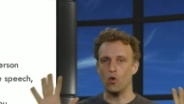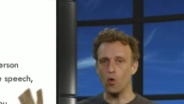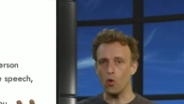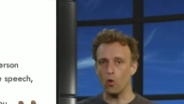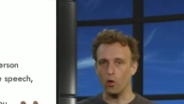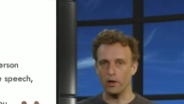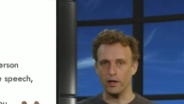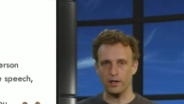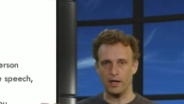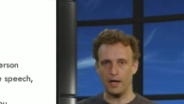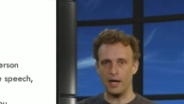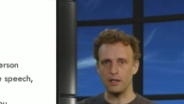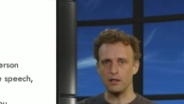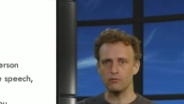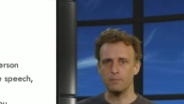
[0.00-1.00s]
all in
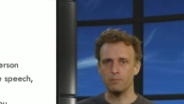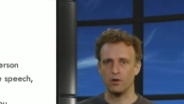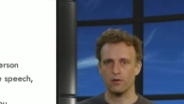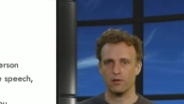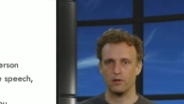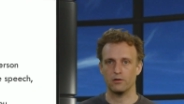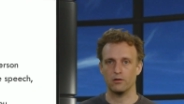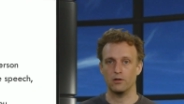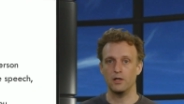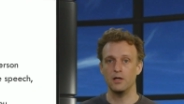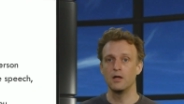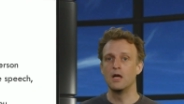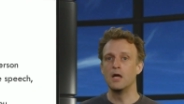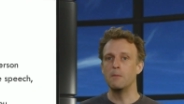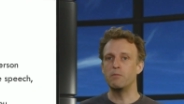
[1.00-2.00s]
any
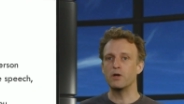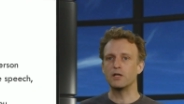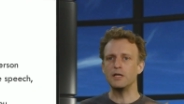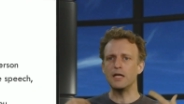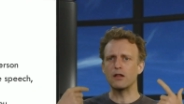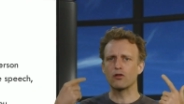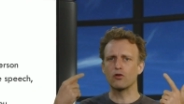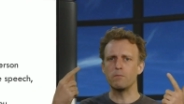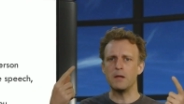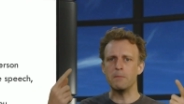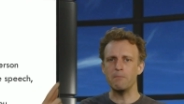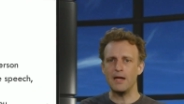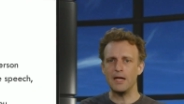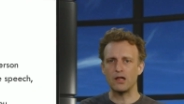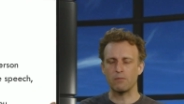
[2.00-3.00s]
repository, but needs to be
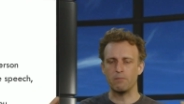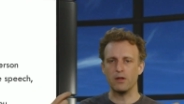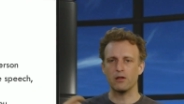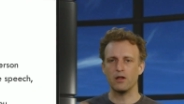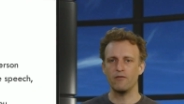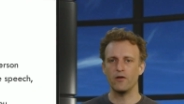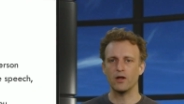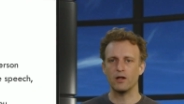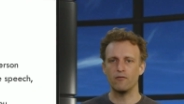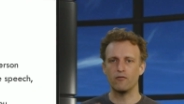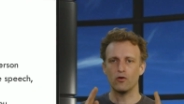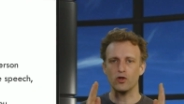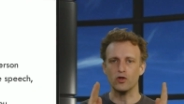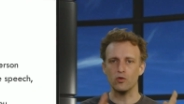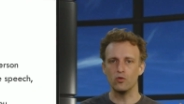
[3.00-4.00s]
made specifically
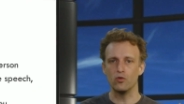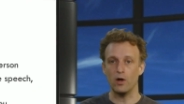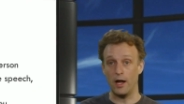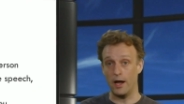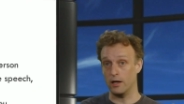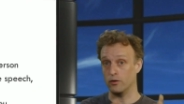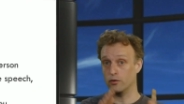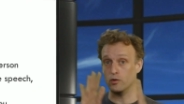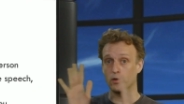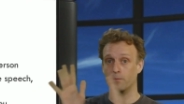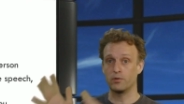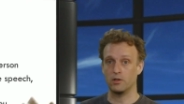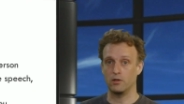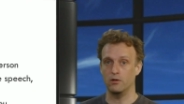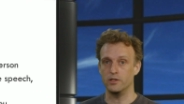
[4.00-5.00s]
for you and your
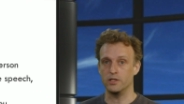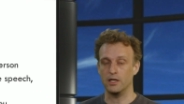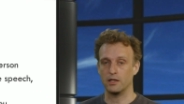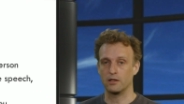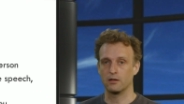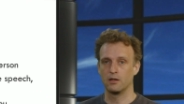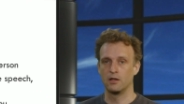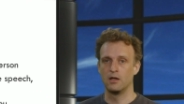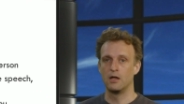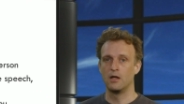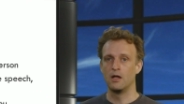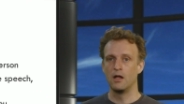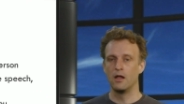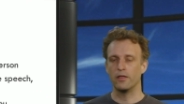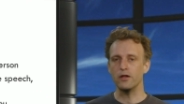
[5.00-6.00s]
project.
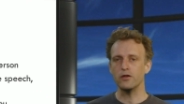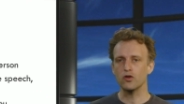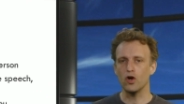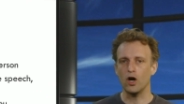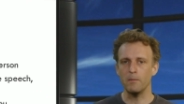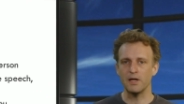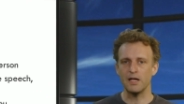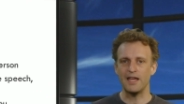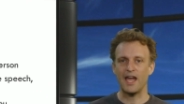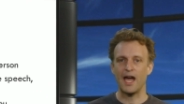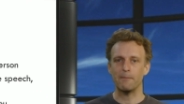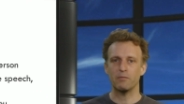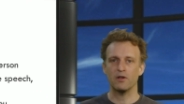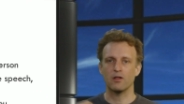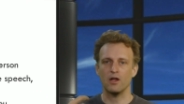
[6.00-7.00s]
This commonly
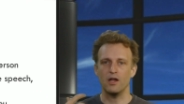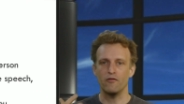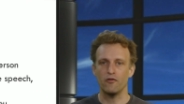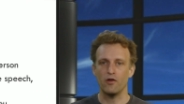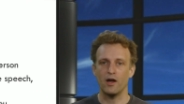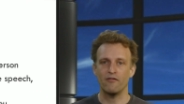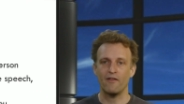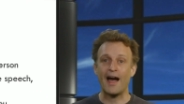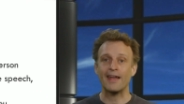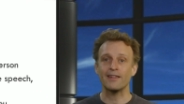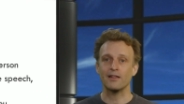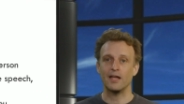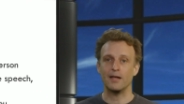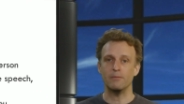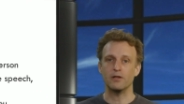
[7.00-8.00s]
happens if you have
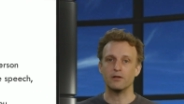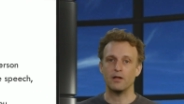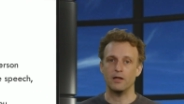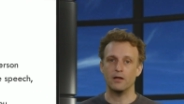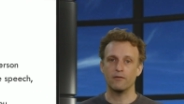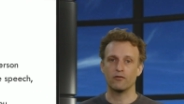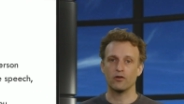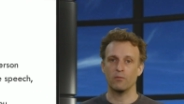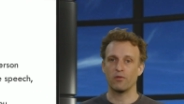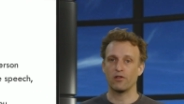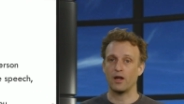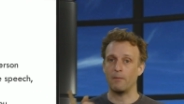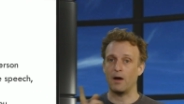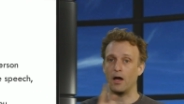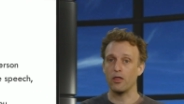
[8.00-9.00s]
unlabeled data from
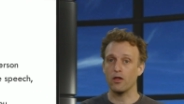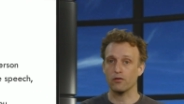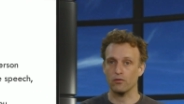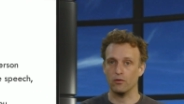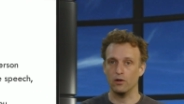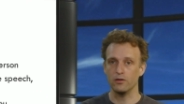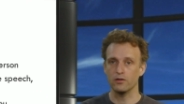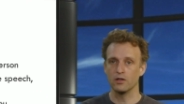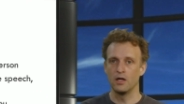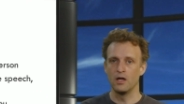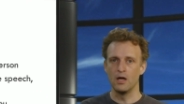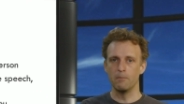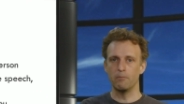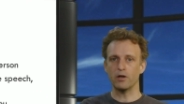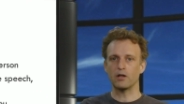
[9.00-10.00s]
some other source,
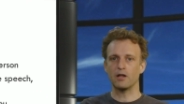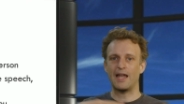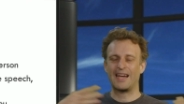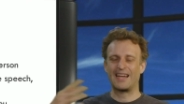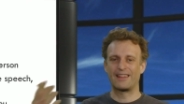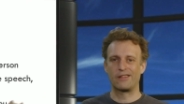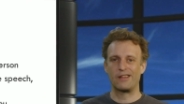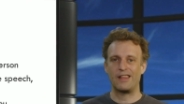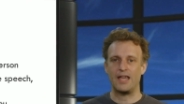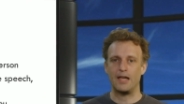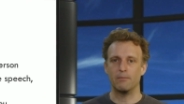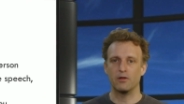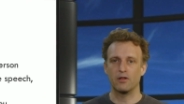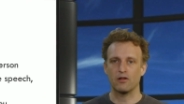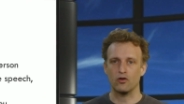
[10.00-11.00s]
but lack the
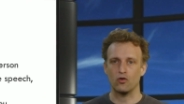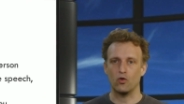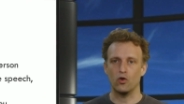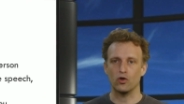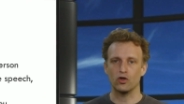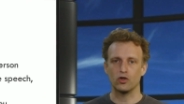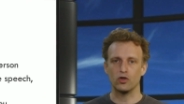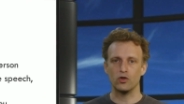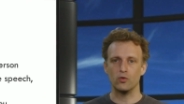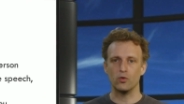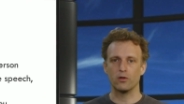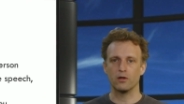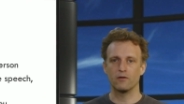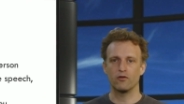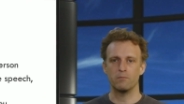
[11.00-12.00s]
labels in order to
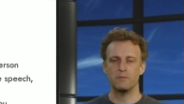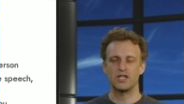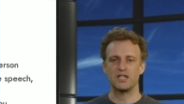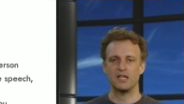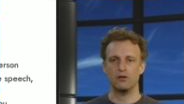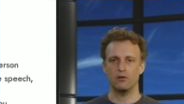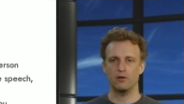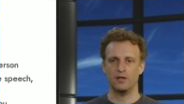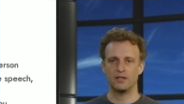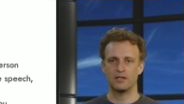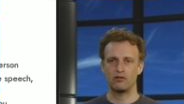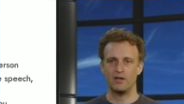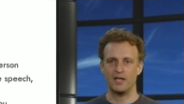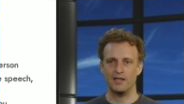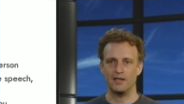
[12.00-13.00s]
use it for machine learning
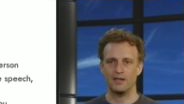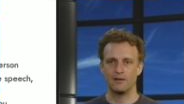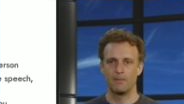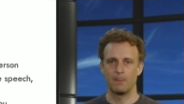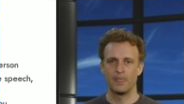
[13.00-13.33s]
training.